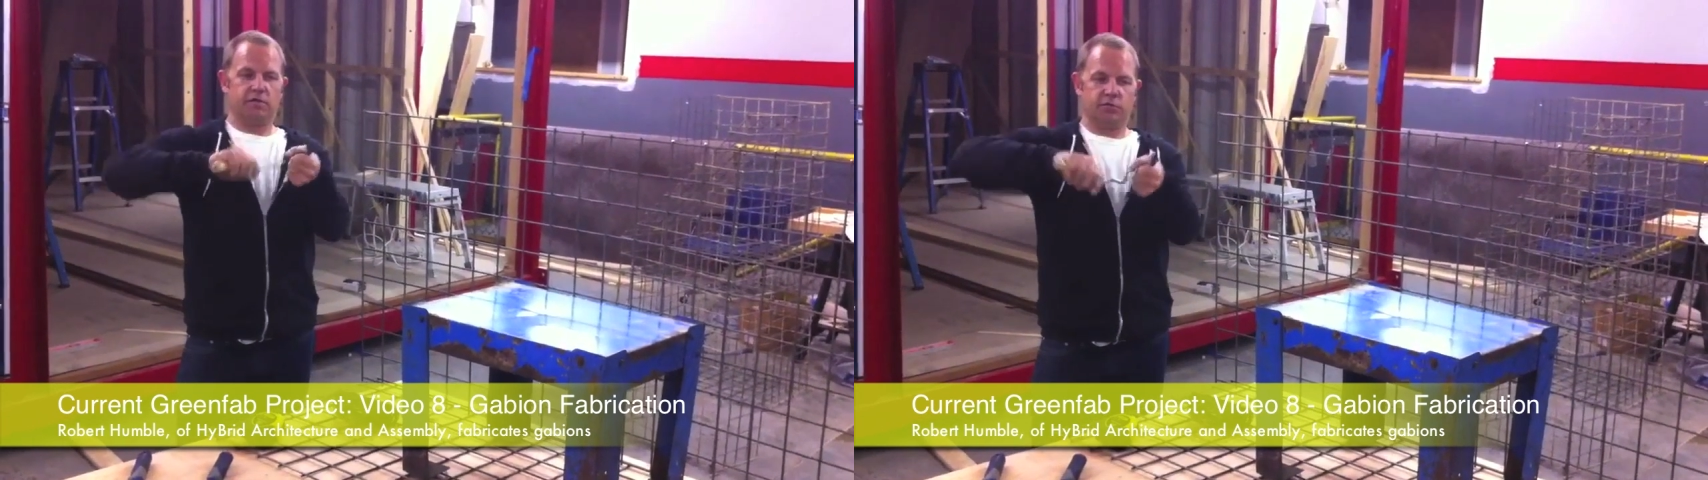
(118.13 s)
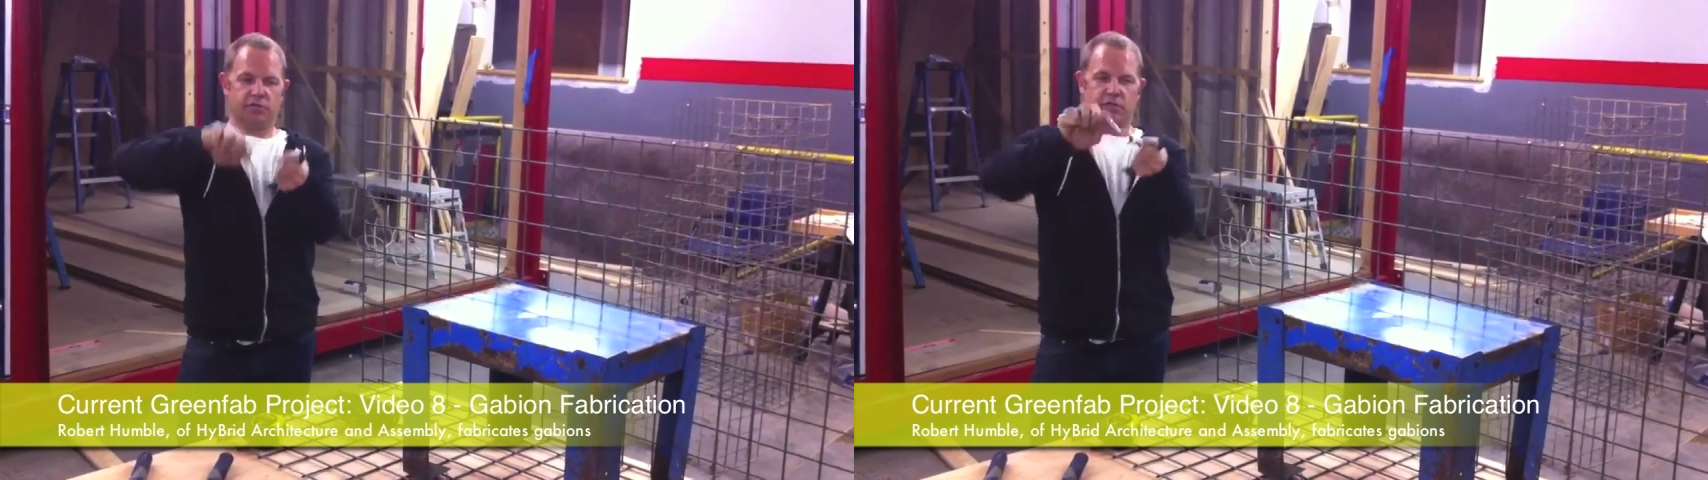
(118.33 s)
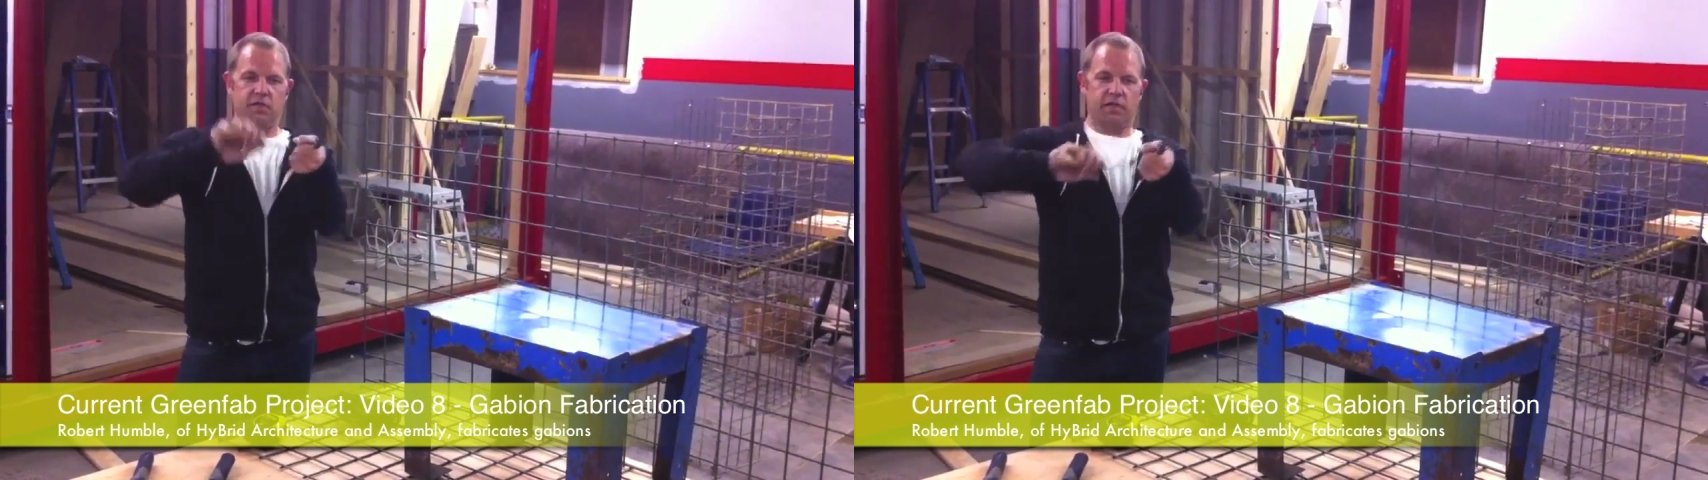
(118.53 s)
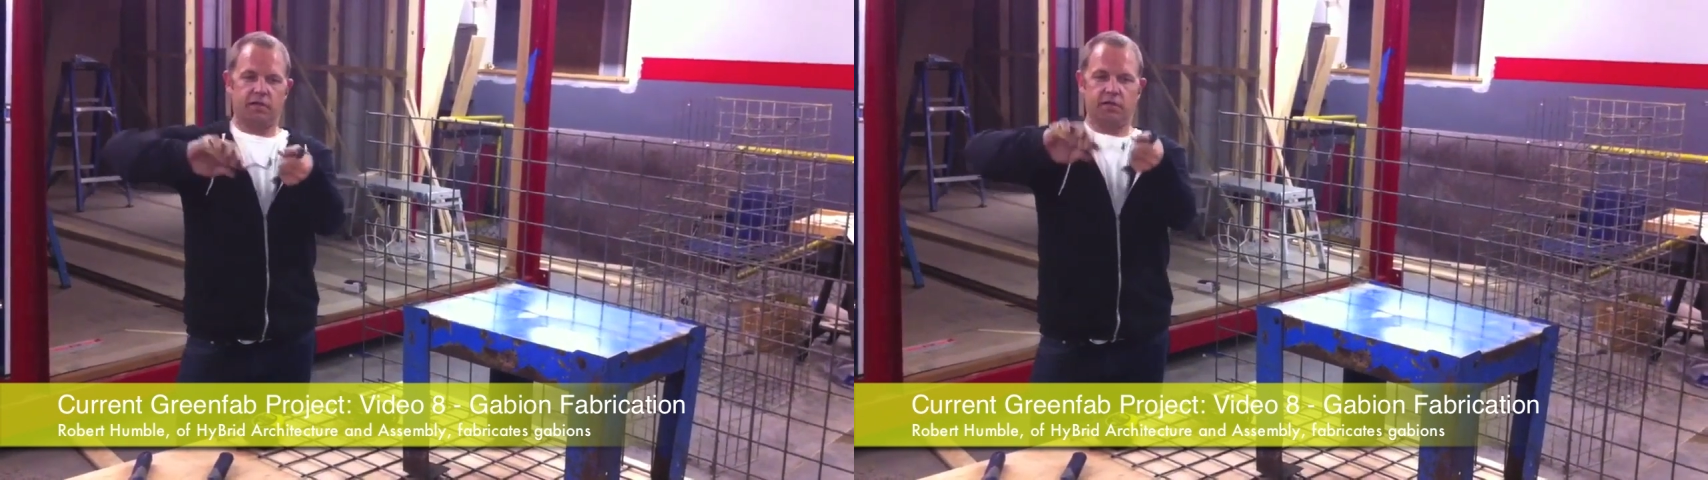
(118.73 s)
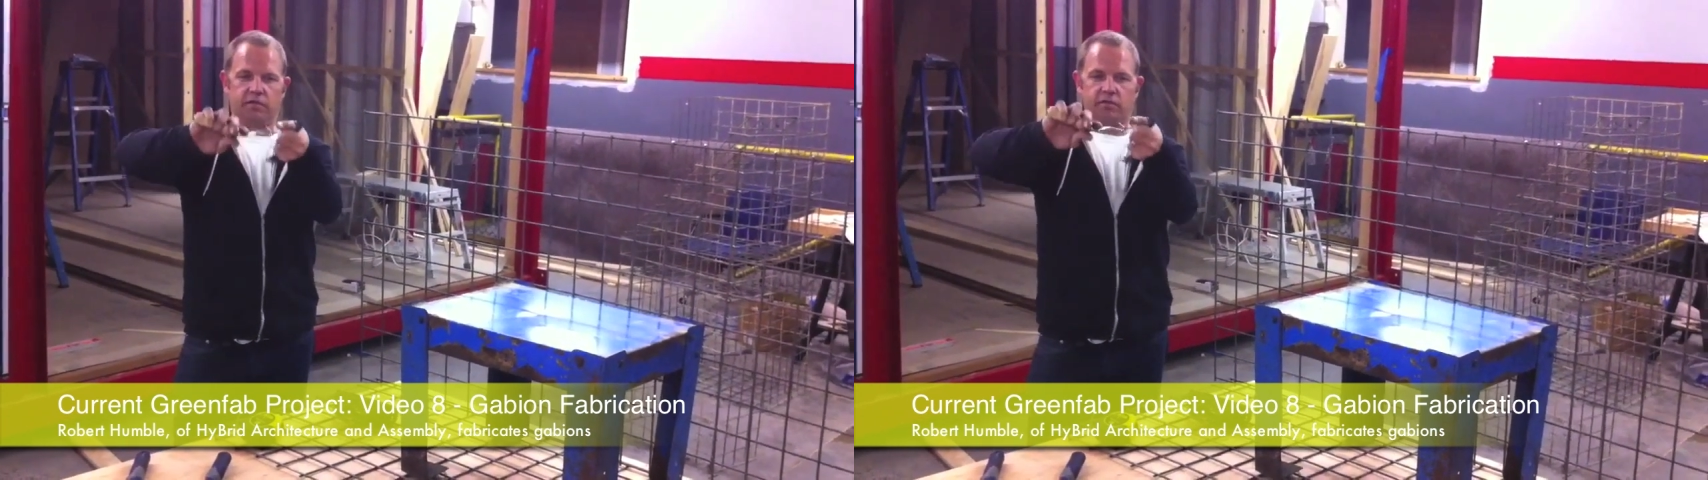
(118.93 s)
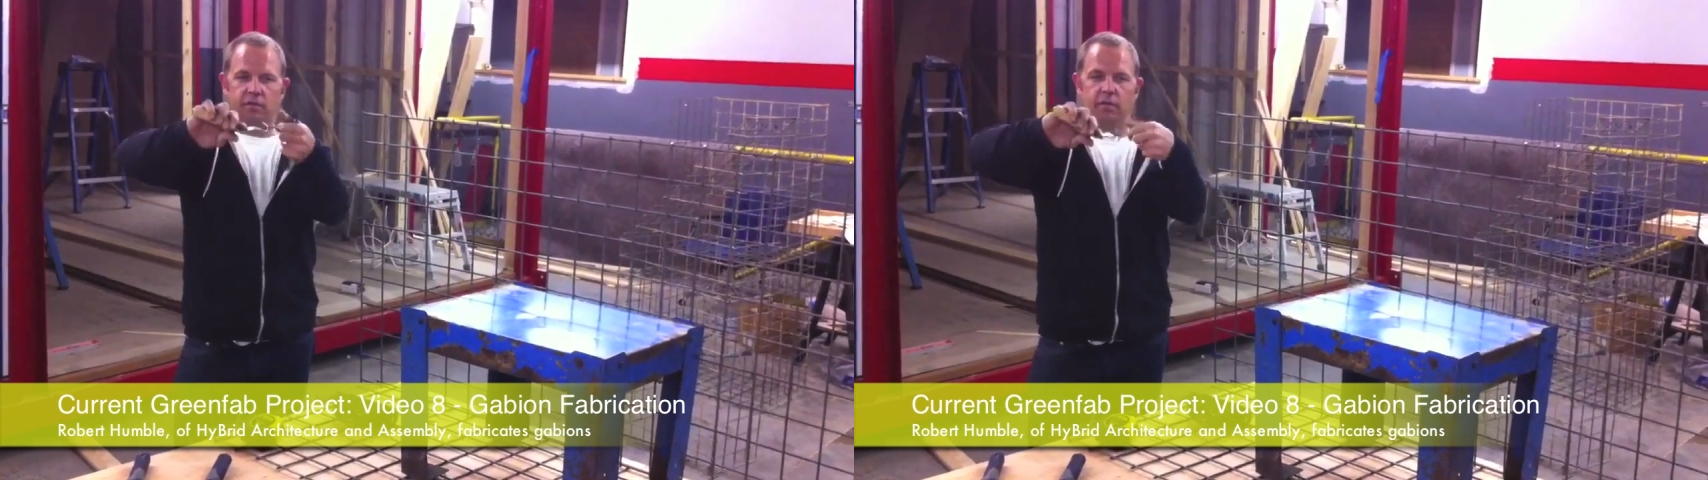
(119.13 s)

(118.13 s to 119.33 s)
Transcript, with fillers: and twist it like this,